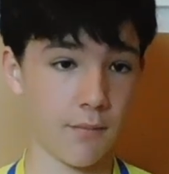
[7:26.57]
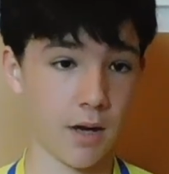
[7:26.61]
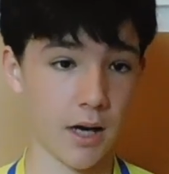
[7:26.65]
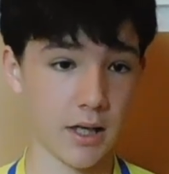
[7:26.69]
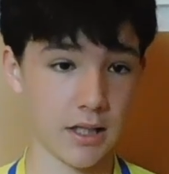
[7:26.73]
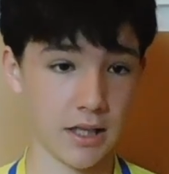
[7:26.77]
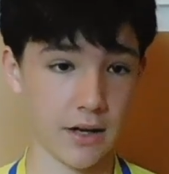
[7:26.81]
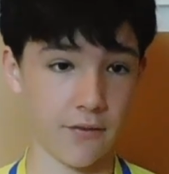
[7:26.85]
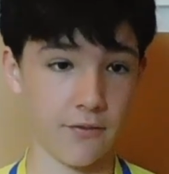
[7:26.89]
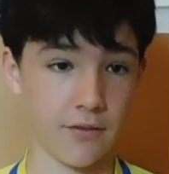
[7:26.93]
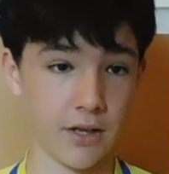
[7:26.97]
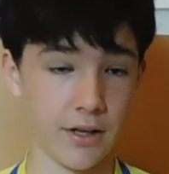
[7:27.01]
I
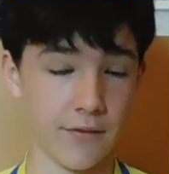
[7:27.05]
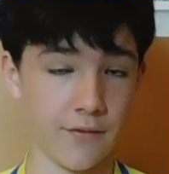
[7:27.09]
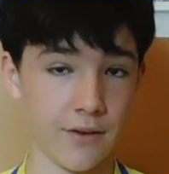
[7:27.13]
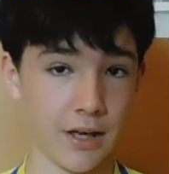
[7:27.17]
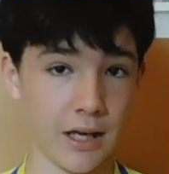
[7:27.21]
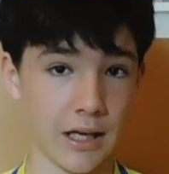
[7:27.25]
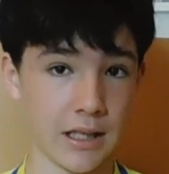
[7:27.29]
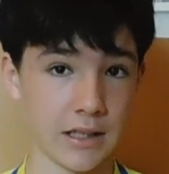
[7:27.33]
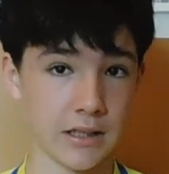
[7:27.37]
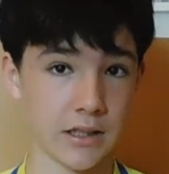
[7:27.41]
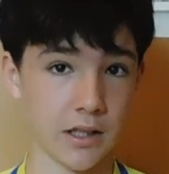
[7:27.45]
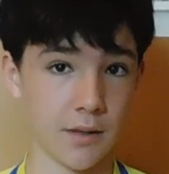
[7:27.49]
definitely
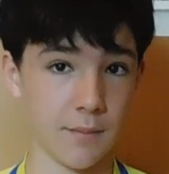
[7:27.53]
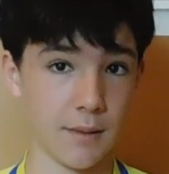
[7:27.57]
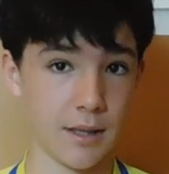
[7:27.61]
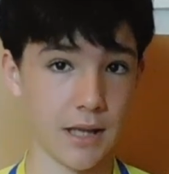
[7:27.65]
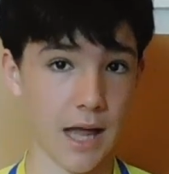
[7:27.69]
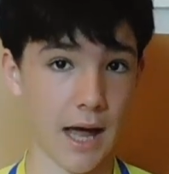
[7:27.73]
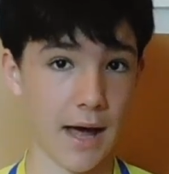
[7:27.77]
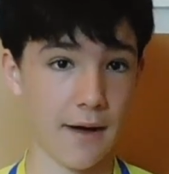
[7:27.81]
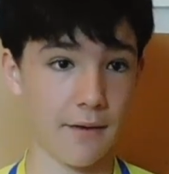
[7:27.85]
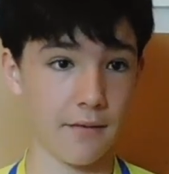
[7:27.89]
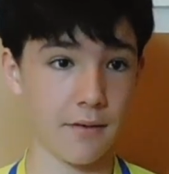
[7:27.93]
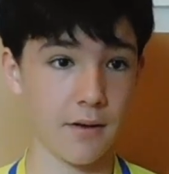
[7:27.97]
think it's going to be
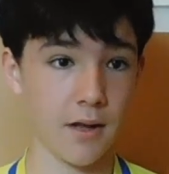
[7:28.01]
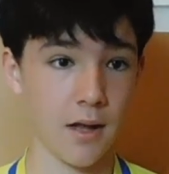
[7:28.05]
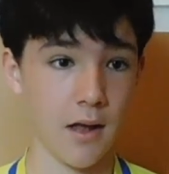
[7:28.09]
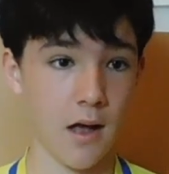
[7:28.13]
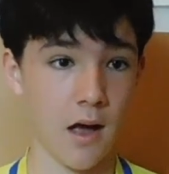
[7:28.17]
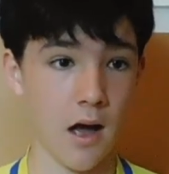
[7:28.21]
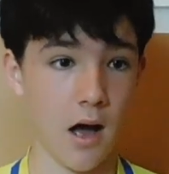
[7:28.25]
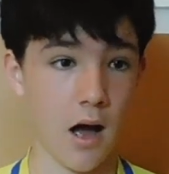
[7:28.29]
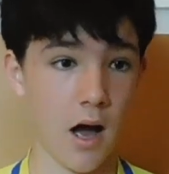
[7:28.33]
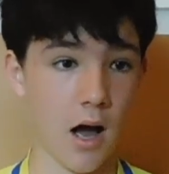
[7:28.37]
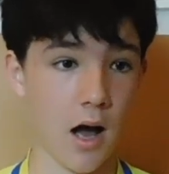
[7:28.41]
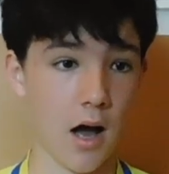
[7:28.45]
that
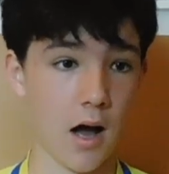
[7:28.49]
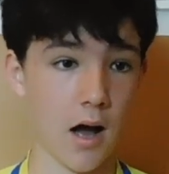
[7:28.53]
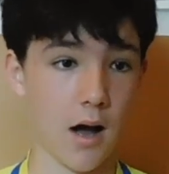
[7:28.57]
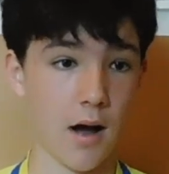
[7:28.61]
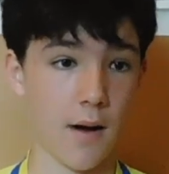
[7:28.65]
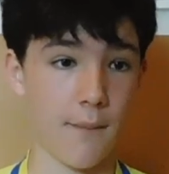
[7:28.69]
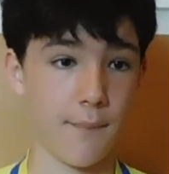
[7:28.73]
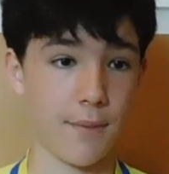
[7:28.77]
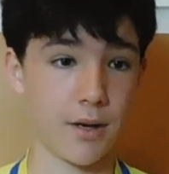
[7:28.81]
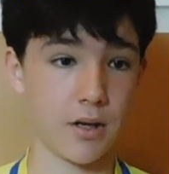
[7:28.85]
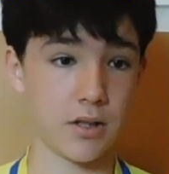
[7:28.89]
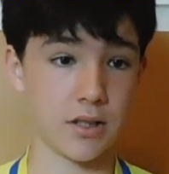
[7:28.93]

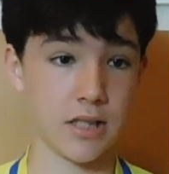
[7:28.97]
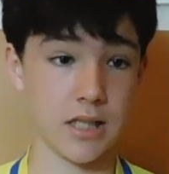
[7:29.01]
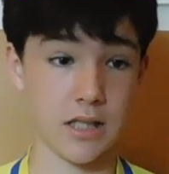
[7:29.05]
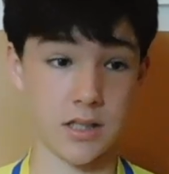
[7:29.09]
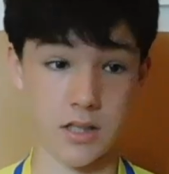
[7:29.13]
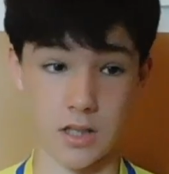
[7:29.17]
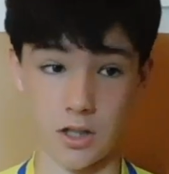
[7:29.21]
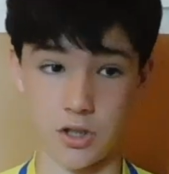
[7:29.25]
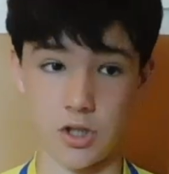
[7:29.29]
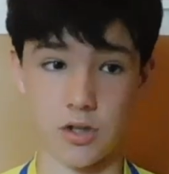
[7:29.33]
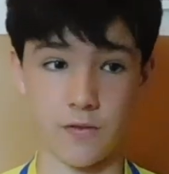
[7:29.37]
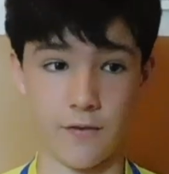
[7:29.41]
because he
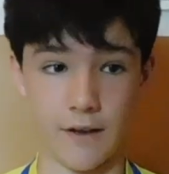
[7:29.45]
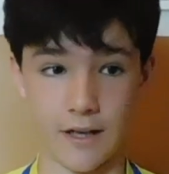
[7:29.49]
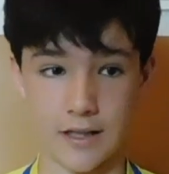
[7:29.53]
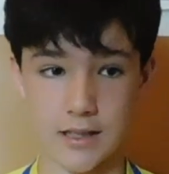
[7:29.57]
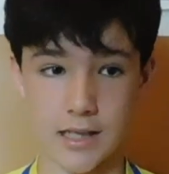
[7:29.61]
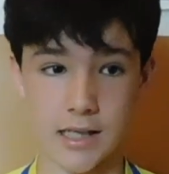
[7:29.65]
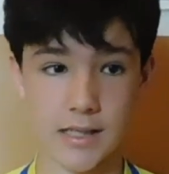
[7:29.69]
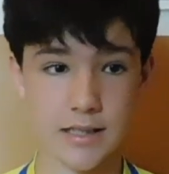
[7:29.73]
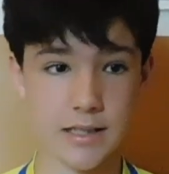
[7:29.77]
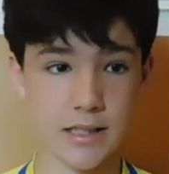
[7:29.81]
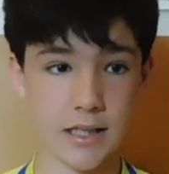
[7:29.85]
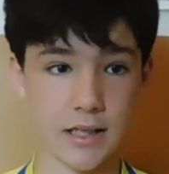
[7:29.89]
is such a
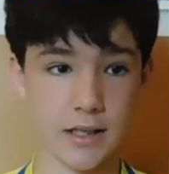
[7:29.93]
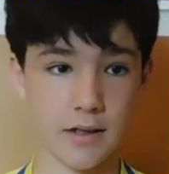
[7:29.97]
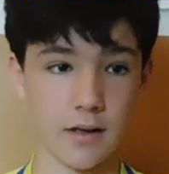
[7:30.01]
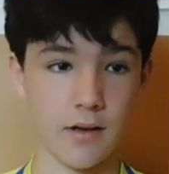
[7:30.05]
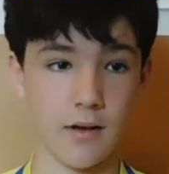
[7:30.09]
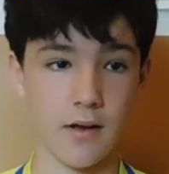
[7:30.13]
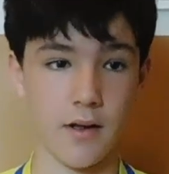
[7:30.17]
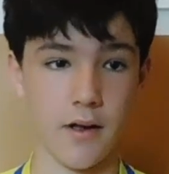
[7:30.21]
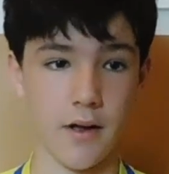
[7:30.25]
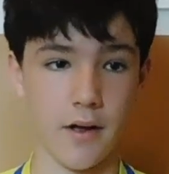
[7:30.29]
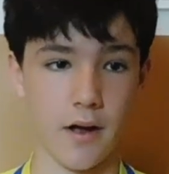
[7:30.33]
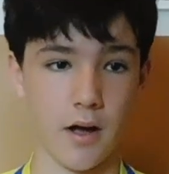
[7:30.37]
fantastic
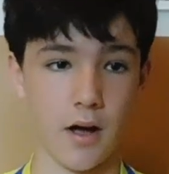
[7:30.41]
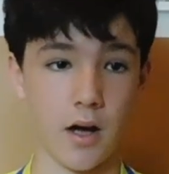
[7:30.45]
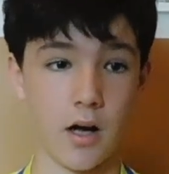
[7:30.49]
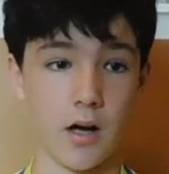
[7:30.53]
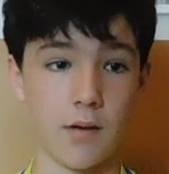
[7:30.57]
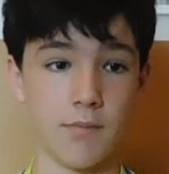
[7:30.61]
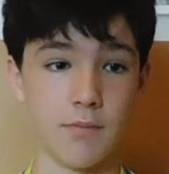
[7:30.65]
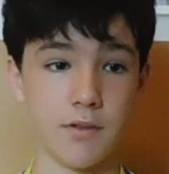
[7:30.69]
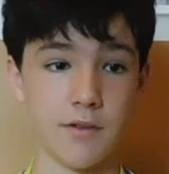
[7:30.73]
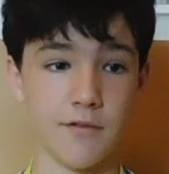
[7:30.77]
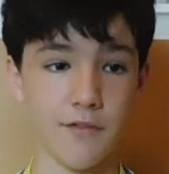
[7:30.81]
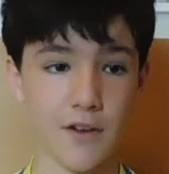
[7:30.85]

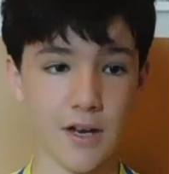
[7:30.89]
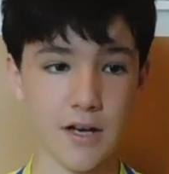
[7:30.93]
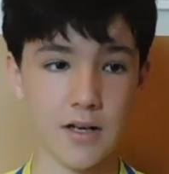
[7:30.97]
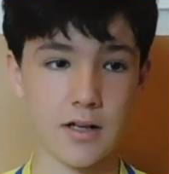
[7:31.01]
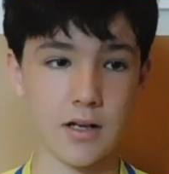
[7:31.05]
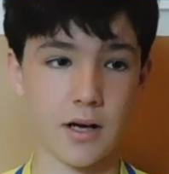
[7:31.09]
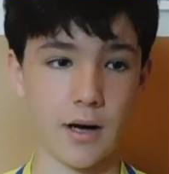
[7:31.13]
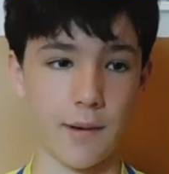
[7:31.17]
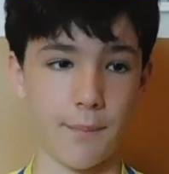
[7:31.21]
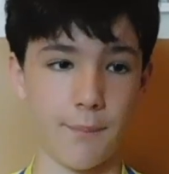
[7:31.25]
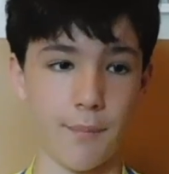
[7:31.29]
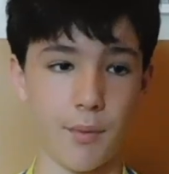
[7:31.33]

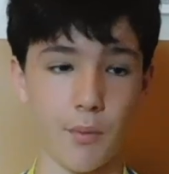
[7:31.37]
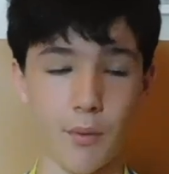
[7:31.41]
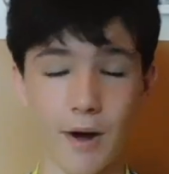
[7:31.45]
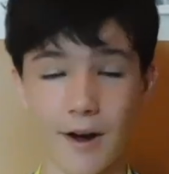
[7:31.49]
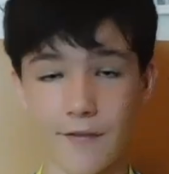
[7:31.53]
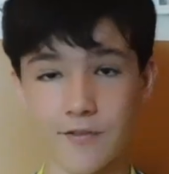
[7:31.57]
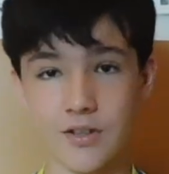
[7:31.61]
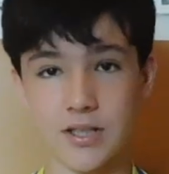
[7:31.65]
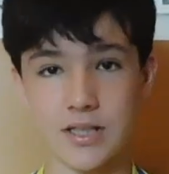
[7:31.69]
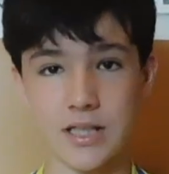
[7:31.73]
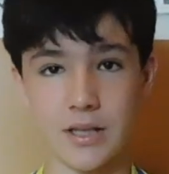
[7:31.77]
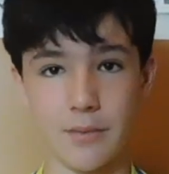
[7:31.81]
defender. But we'll
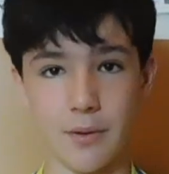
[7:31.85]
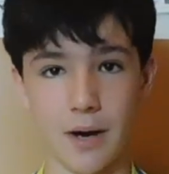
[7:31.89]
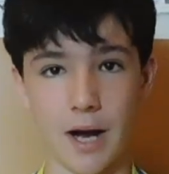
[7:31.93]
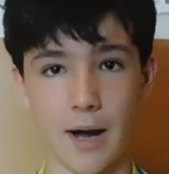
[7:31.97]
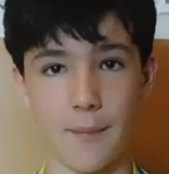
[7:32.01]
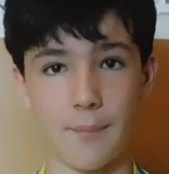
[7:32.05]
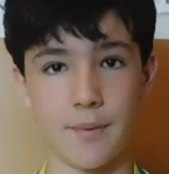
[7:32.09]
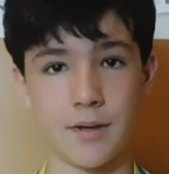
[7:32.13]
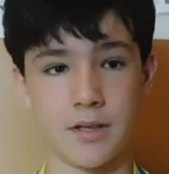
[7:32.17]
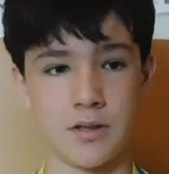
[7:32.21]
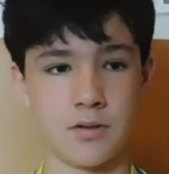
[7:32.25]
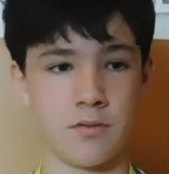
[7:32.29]
have to see what
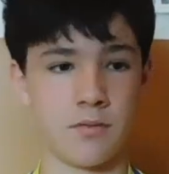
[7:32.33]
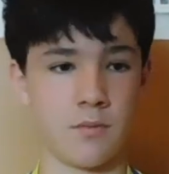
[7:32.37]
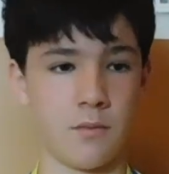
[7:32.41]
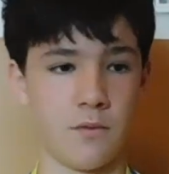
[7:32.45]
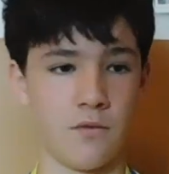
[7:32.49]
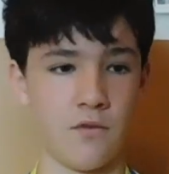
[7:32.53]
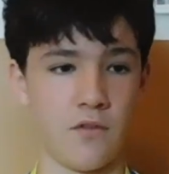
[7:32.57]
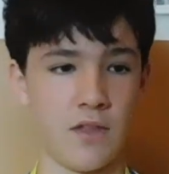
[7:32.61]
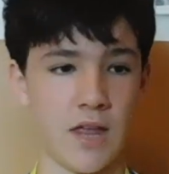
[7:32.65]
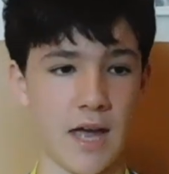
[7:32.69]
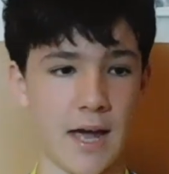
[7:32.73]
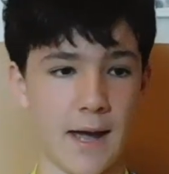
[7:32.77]
happens
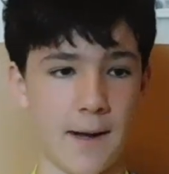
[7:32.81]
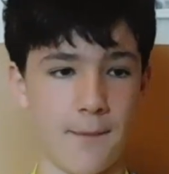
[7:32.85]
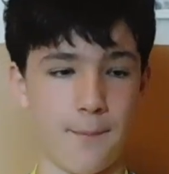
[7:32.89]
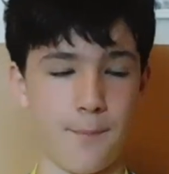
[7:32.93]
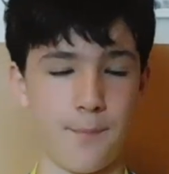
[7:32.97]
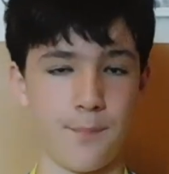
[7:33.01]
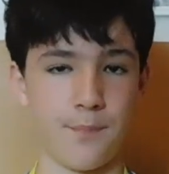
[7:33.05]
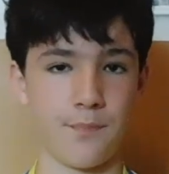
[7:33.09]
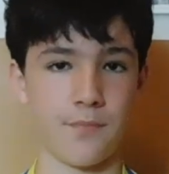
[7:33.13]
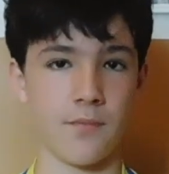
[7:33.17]
with that.